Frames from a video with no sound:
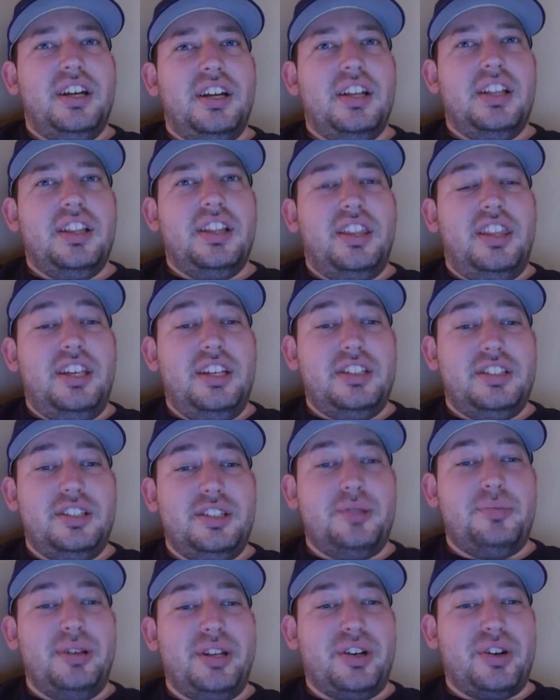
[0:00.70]
This has
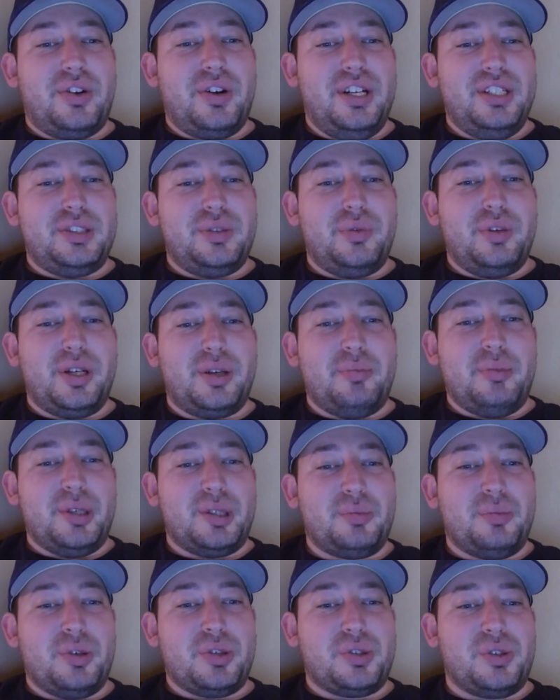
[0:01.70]
been a crazy week of
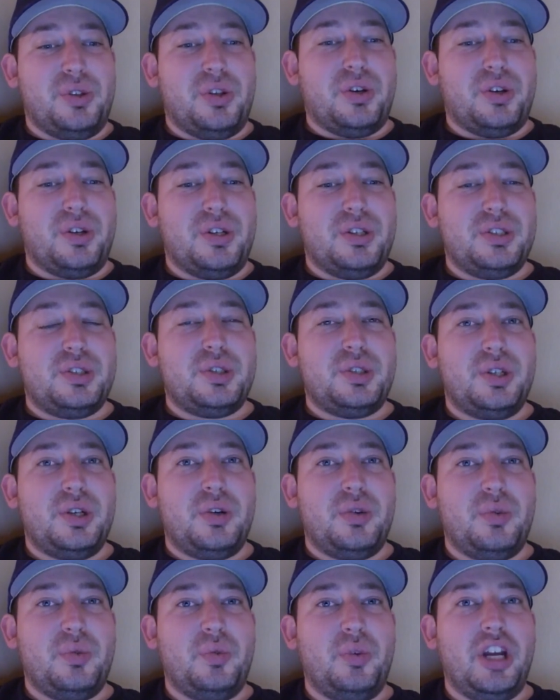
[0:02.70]
mixed martial arts.
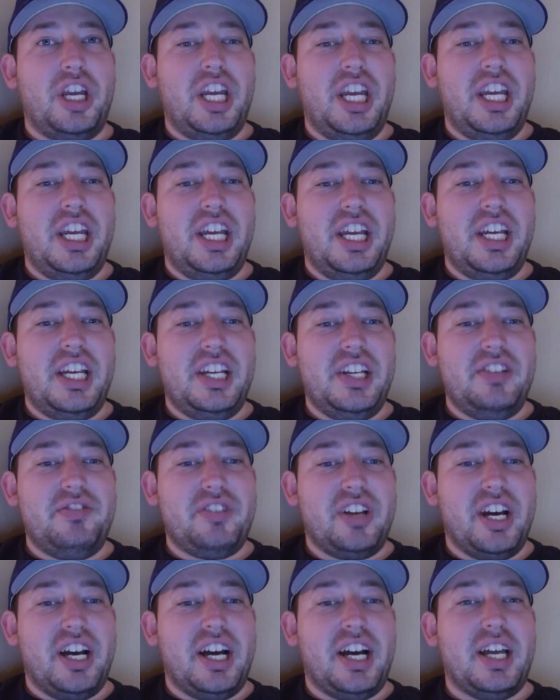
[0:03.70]
We've
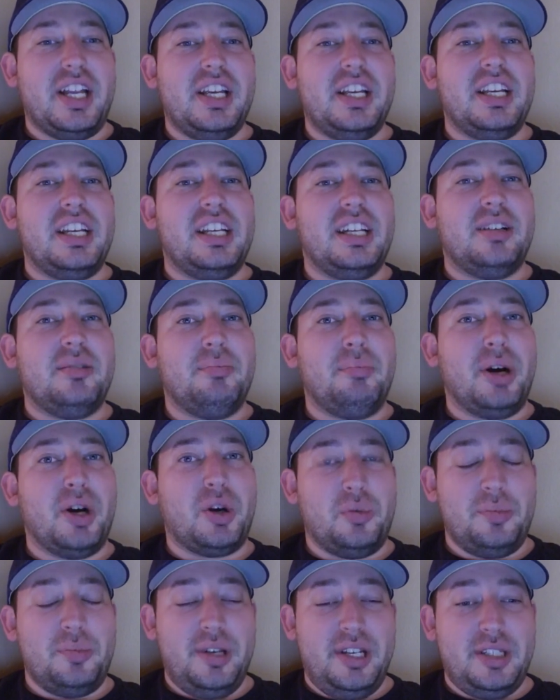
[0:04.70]
got Michael
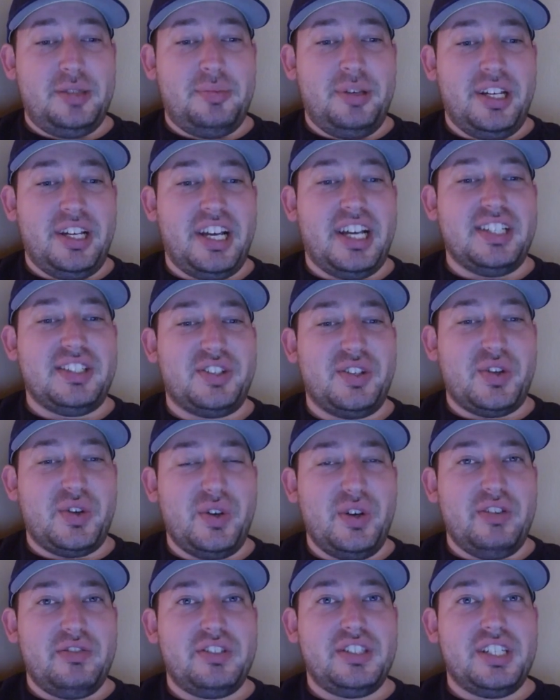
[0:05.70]
Bisping as the
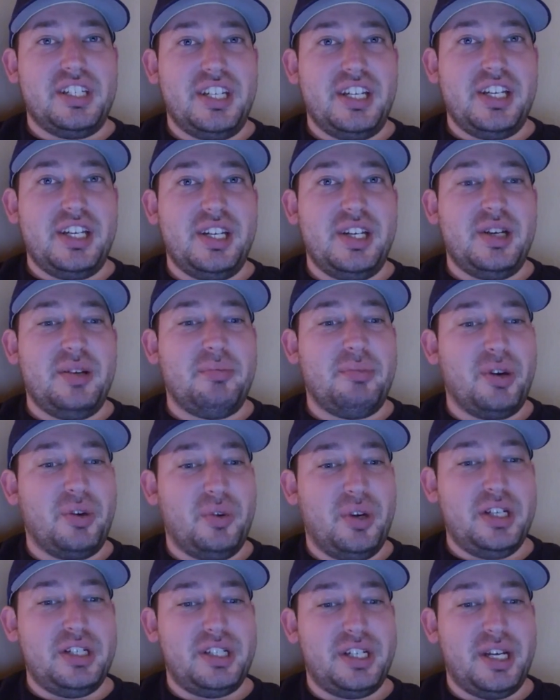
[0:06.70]
UFC
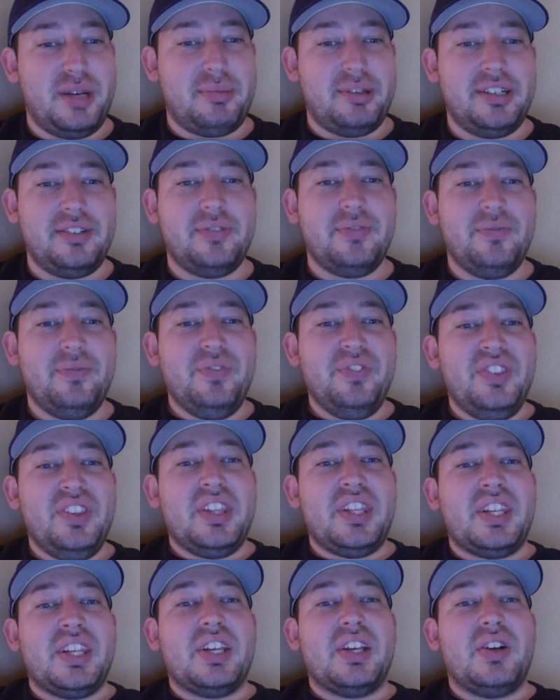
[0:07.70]
middleweight champion.
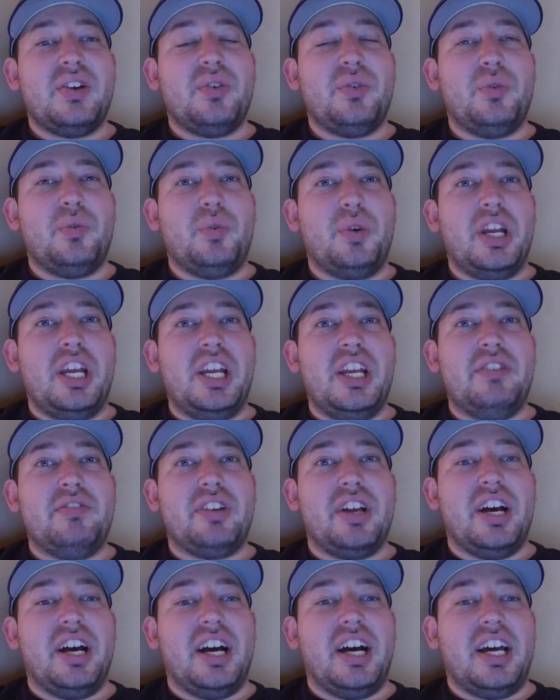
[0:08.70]
We've
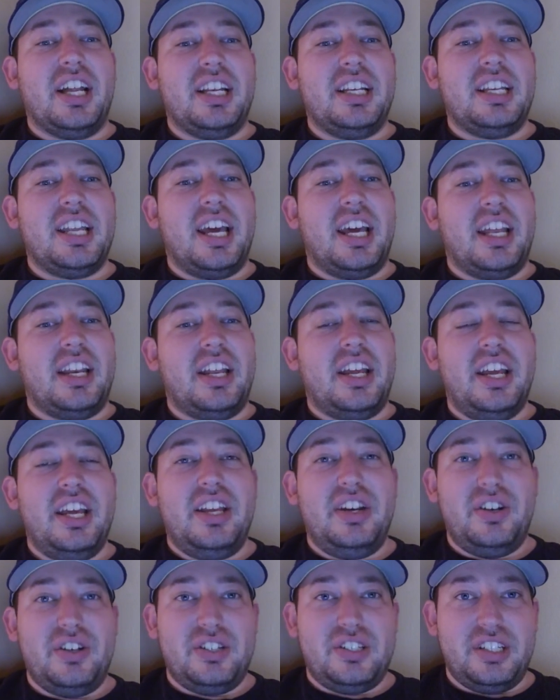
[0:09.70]
got Dan
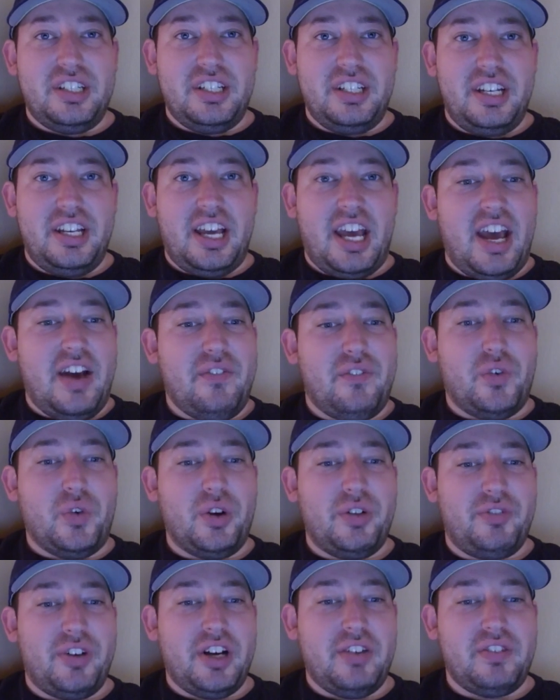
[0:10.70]
Henderson at
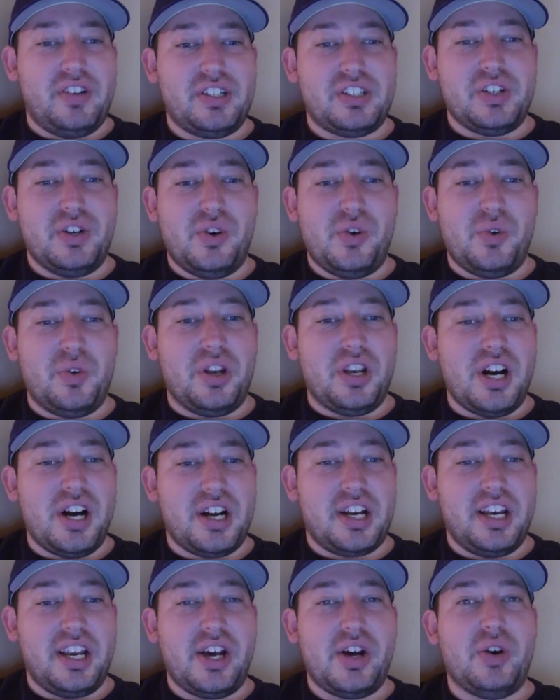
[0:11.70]
45 years old
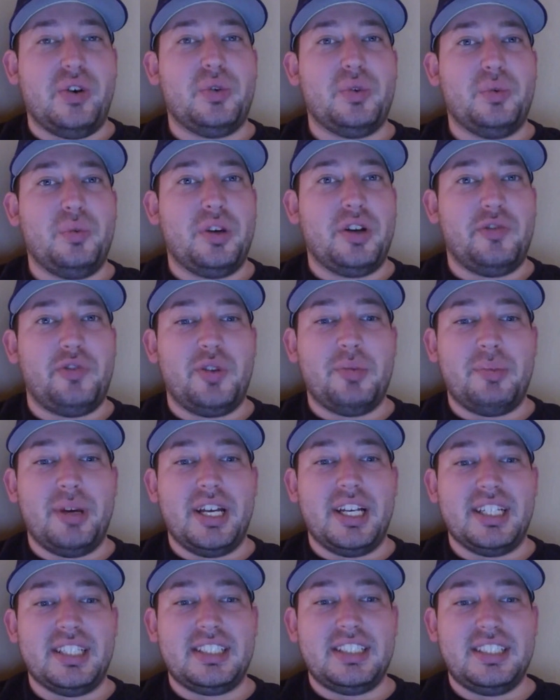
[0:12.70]
knocking out one of the
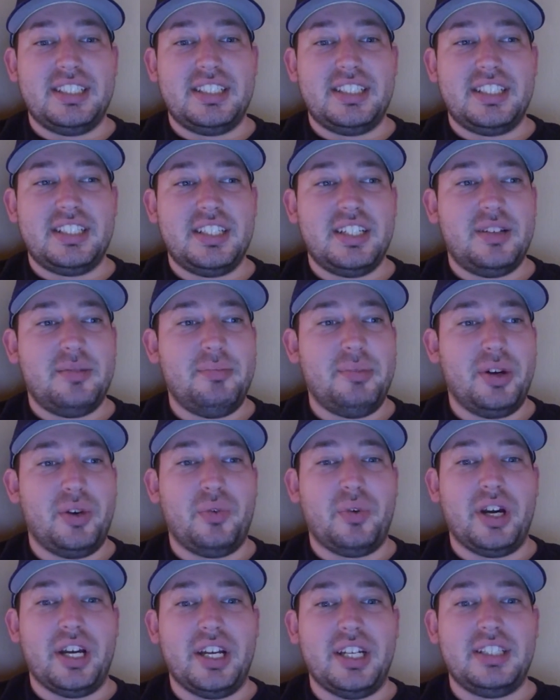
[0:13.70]
best
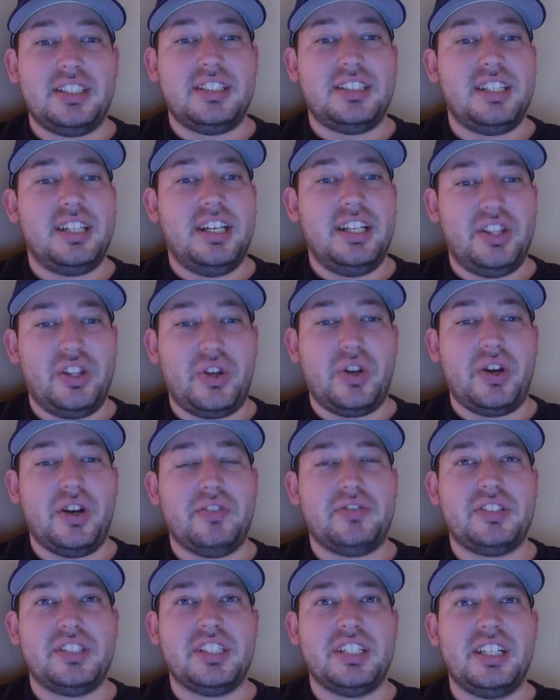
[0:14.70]
middleweights in the
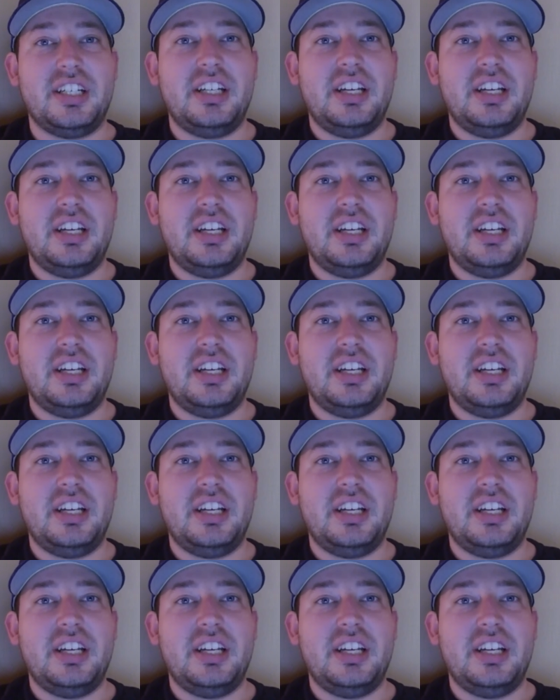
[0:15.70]
UFC.